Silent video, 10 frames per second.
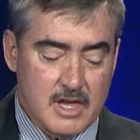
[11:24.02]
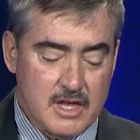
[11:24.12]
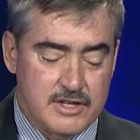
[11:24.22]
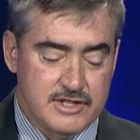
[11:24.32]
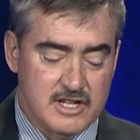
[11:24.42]

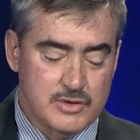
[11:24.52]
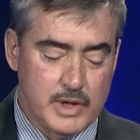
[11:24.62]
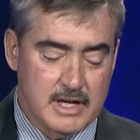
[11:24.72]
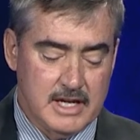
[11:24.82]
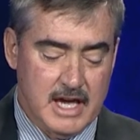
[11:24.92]
Judge
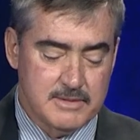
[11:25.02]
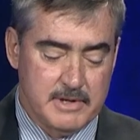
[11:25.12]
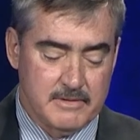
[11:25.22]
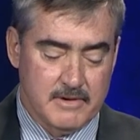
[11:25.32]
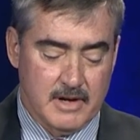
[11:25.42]
Whitley has
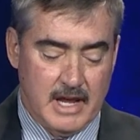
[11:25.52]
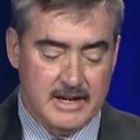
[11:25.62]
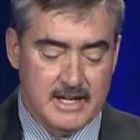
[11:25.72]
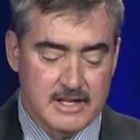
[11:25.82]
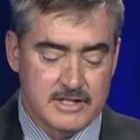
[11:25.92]
been a
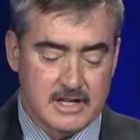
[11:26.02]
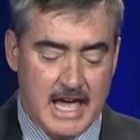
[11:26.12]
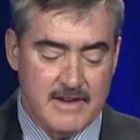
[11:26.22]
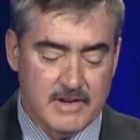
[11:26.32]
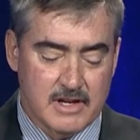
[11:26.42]
diligent
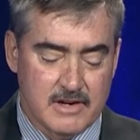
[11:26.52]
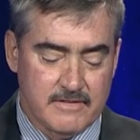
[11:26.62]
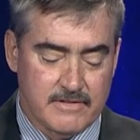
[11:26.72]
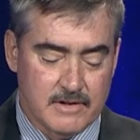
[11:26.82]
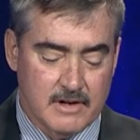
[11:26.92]
advocate
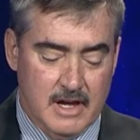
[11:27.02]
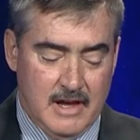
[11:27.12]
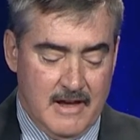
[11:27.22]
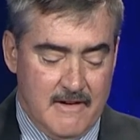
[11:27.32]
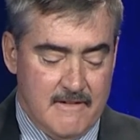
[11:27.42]
for
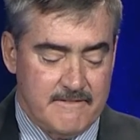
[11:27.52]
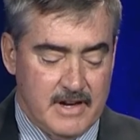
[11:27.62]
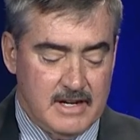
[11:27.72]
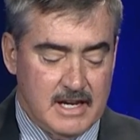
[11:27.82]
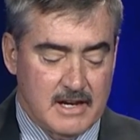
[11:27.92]

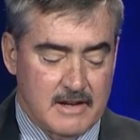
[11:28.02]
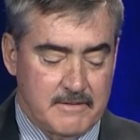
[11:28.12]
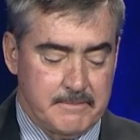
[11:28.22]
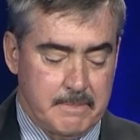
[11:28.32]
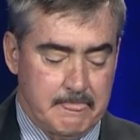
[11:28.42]
funding
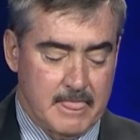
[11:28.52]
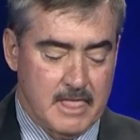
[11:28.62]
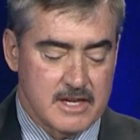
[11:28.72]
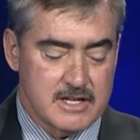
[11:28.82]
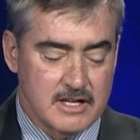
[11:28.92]

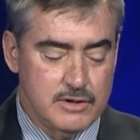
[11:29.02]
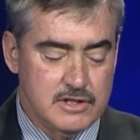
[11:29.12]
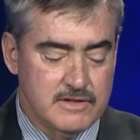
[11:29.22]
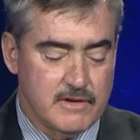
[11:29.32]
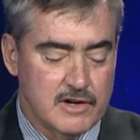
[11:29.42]

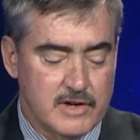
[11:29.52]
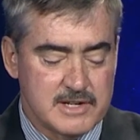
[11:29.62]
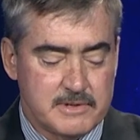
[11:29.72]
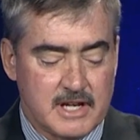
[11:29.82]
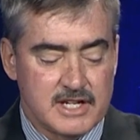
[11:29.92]
solutions for our
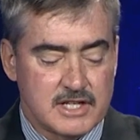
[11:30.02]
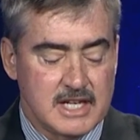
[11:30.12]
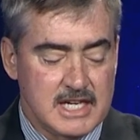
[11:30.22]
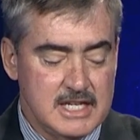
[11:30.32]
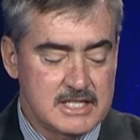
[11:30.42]
transportation
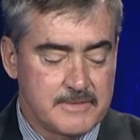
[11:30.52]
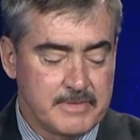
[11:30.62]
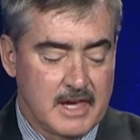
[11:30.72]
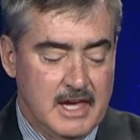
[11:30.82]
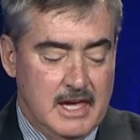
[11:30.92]
needs.
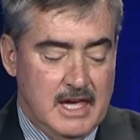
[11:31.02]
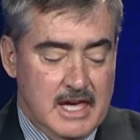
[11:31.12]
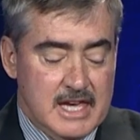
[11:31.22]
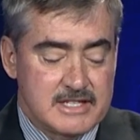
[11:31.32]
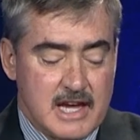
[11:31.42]

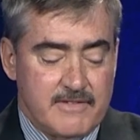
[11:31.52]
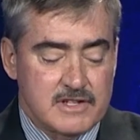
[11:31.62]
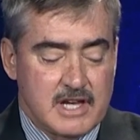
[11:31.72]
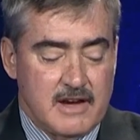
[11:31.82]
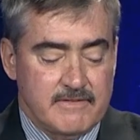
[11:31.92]
His
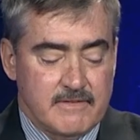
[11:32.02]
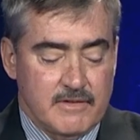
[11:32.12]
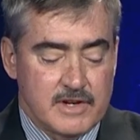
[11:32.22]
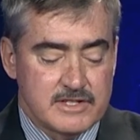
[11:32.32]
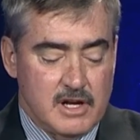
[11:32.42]
efforts have
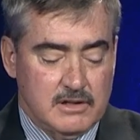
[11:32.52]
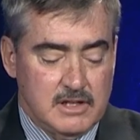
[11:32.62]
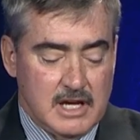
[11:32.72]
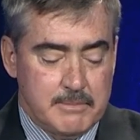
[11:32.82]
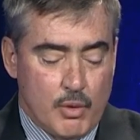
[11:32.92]
resulted
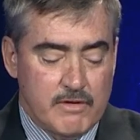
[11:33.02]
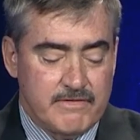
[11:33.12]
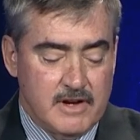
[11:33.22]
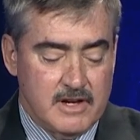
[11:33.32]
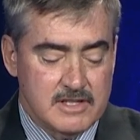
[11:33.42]
in more
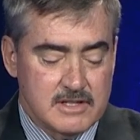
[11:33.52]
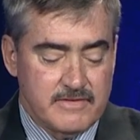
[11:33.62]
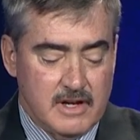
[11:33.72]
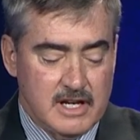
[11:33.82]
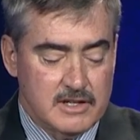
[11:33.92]

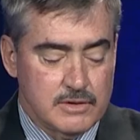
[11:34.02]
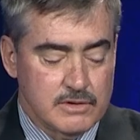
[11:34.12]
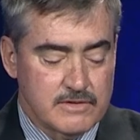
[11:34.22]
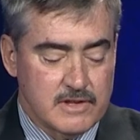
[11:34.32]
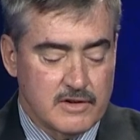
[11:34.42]
funding
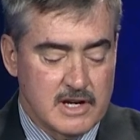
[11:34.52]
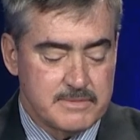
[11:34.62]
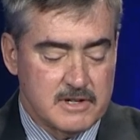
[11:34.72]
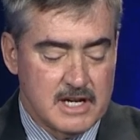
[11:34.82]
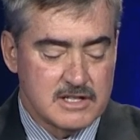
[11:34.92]
tools for the
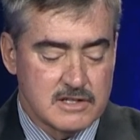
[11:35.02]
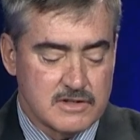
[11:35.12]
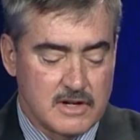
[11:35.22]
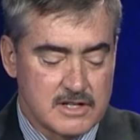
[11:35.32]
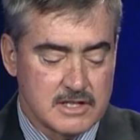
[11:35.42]
transportation
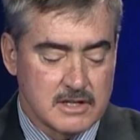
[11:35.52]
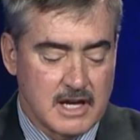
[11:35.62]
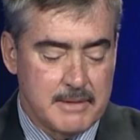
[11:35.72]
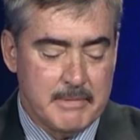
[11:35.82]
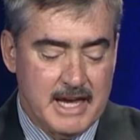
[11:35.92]
construction
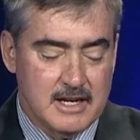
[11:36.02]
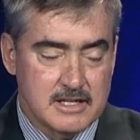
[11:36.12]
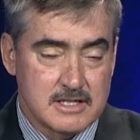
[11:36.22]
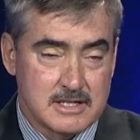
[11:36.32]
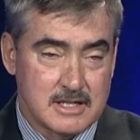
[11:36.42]
and
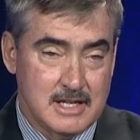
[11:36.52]
maintenance.